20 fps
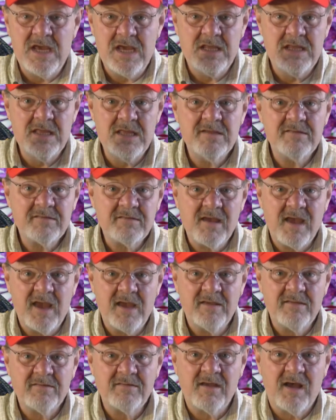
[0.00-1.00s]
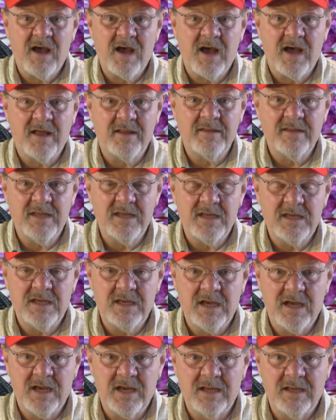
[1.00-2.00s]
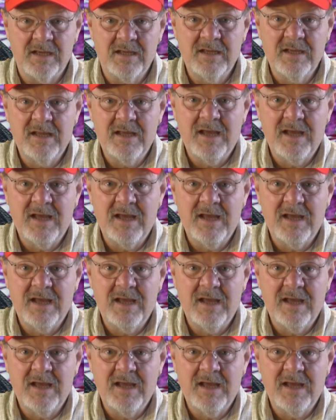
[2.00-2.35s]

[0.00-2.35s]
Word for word: In this case, on the uh,